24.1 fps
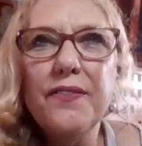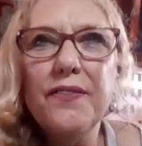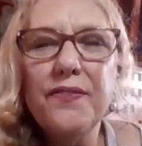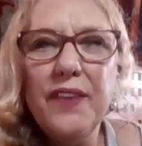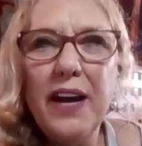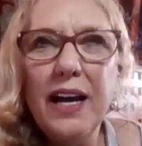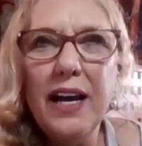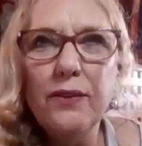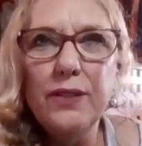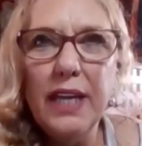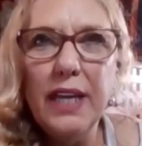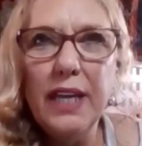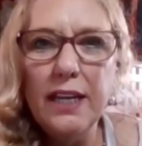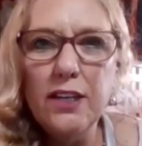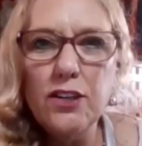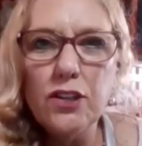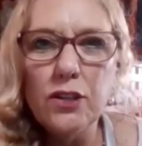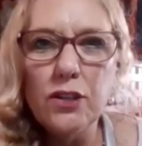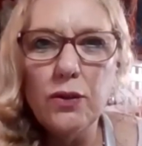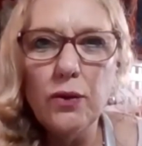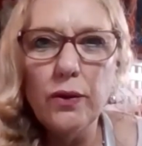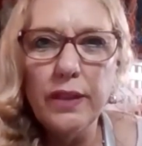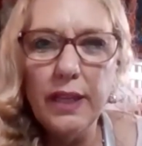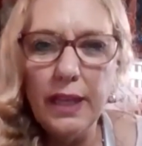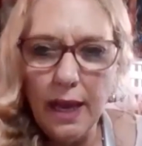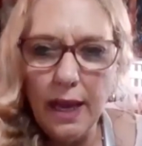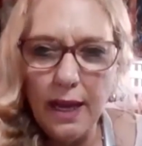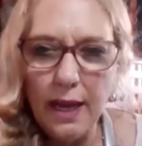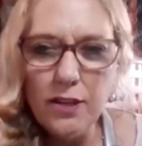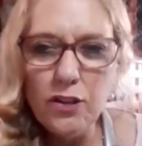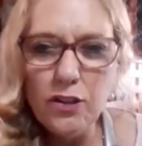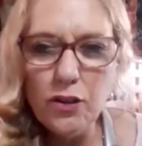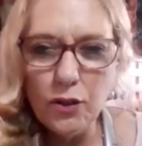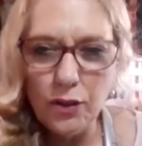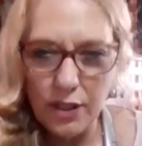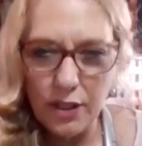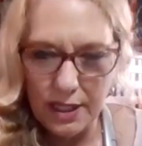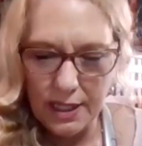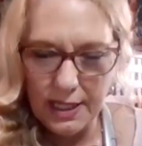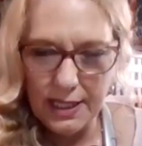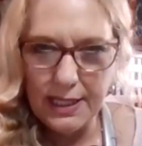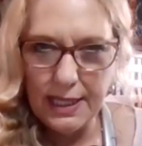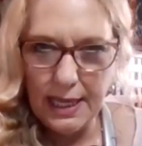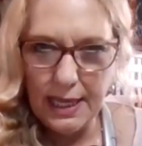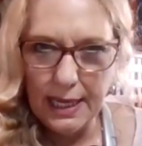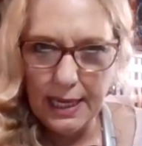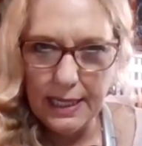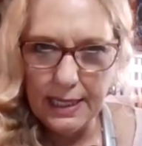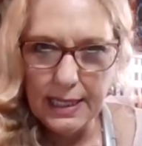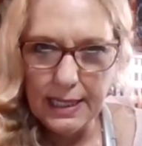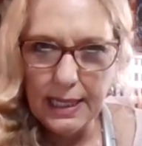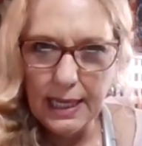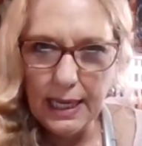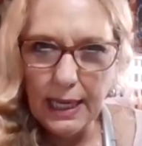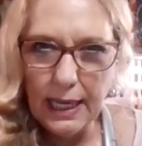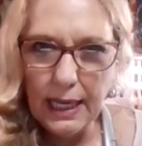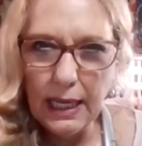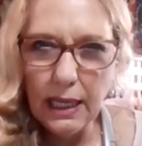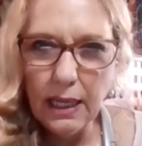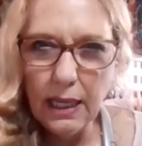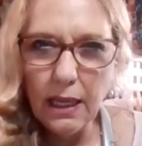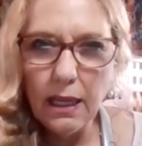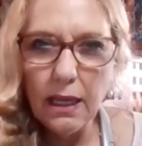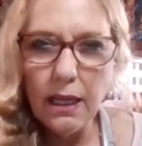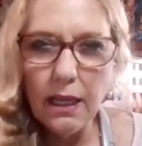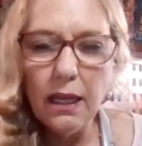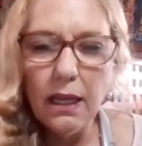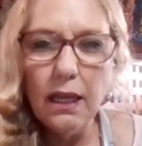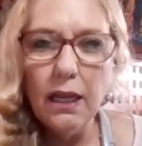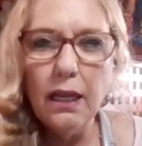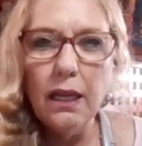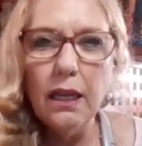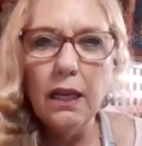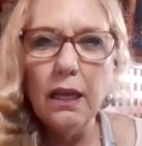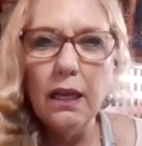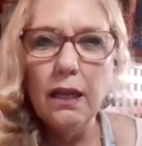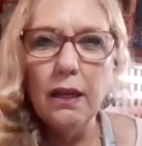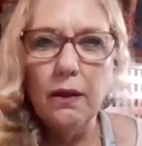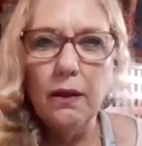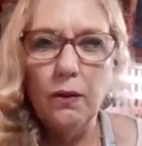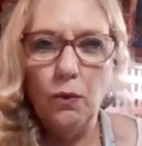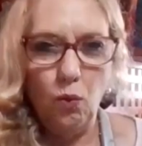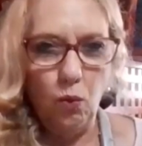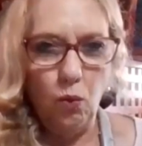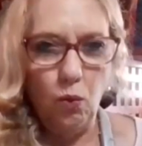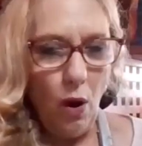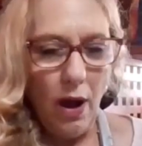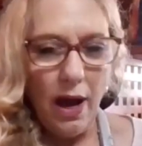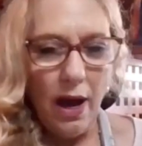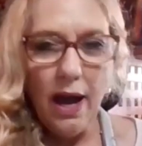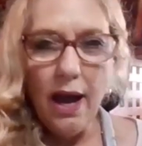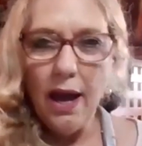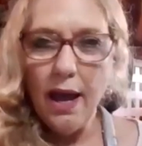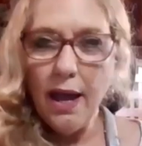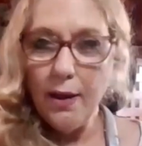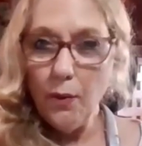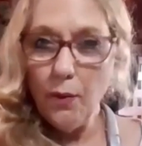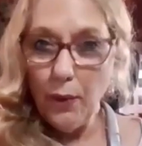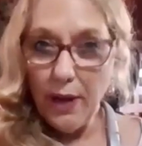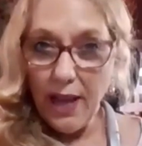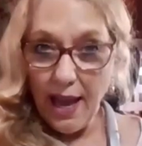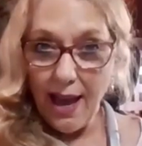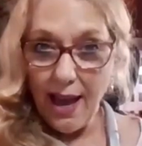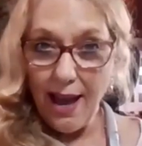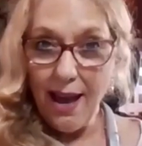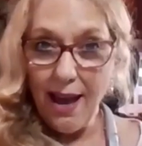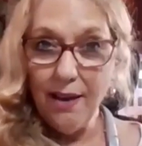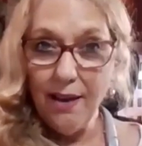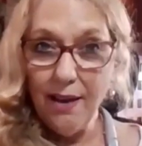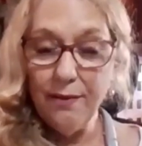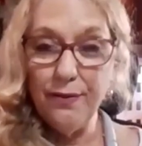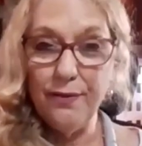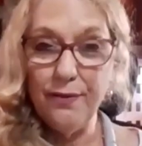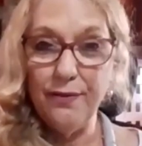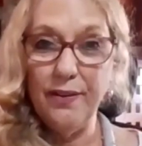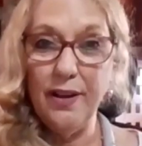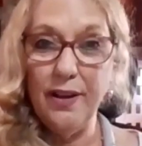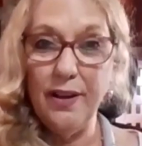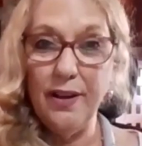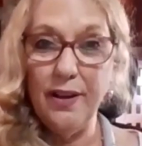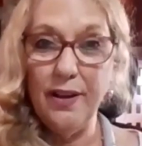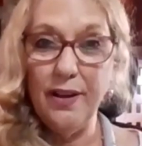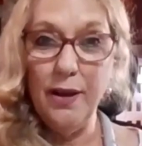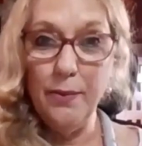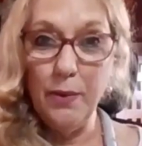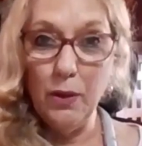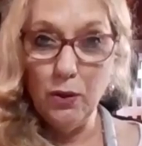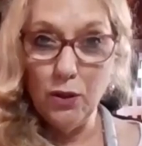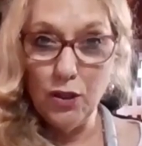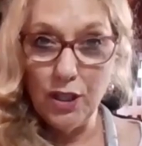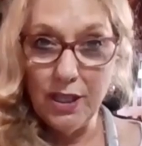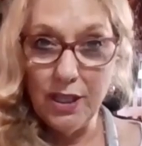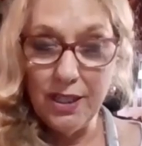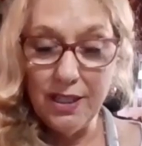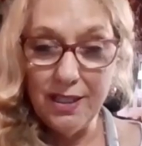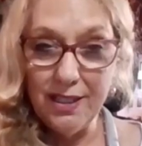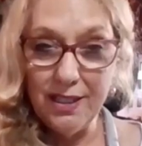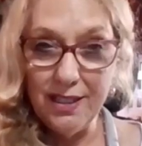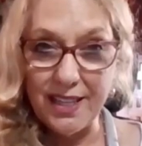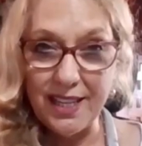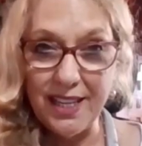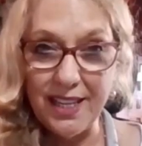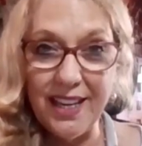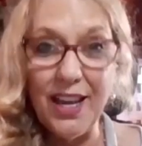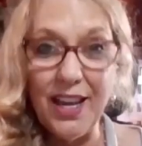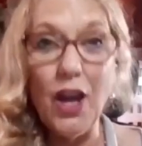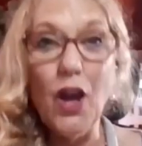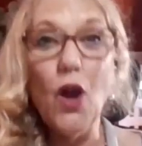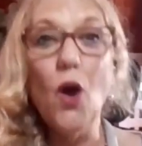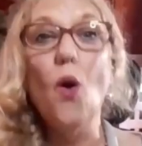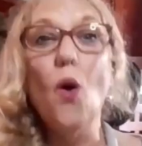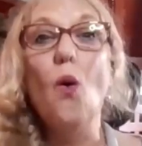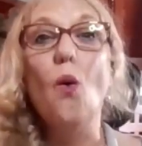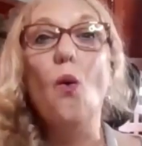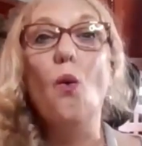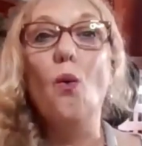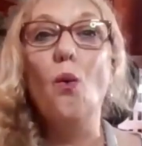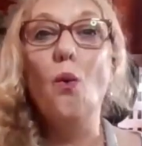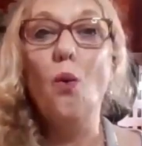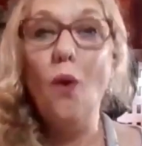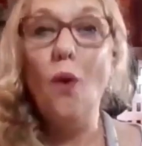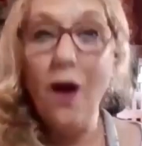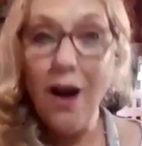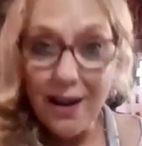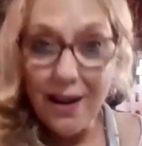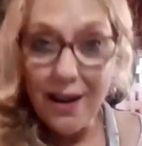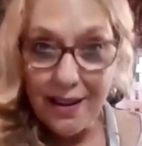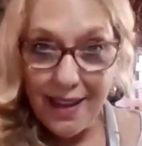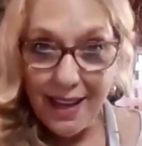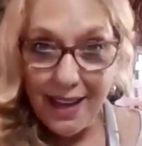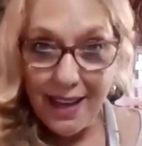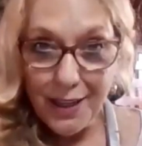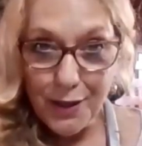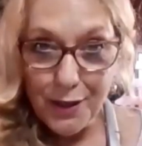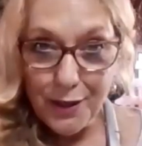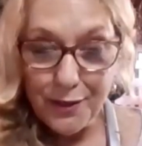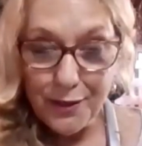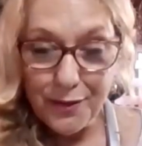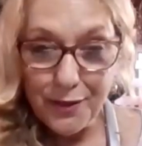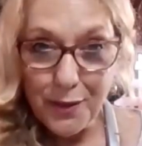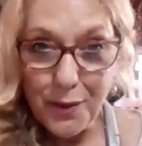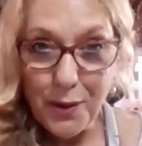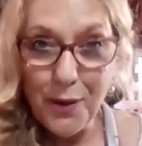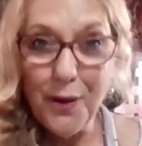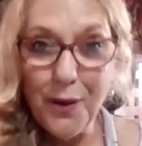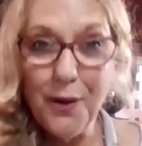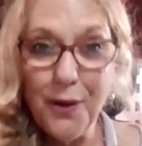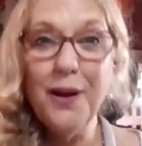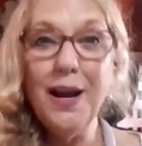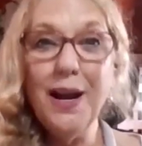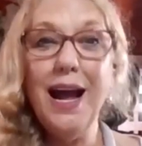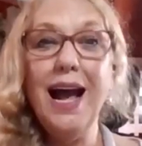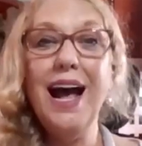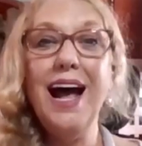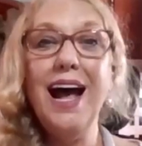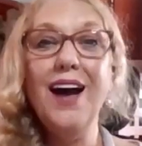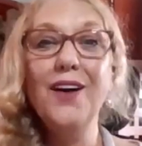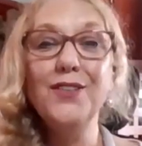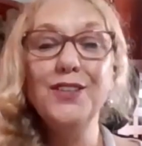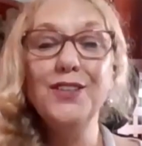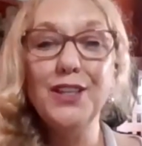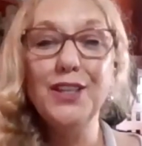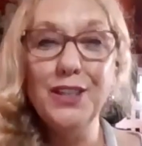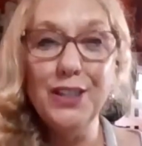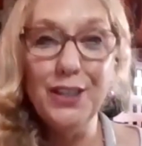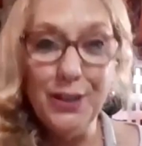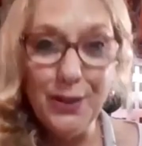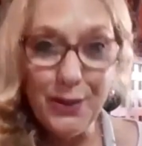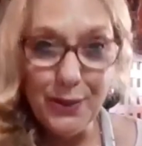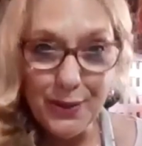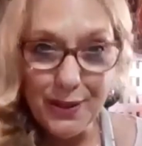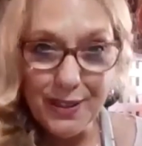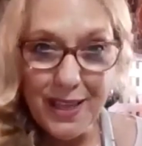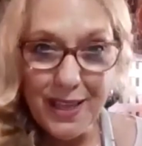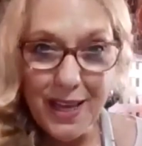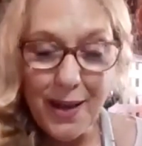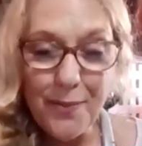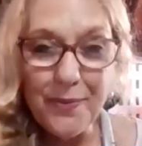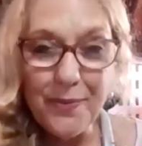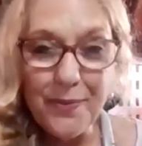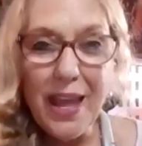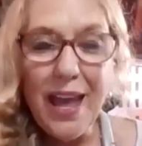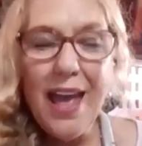foundation, or the understanding why we have emotions, what are they good for, how to use them.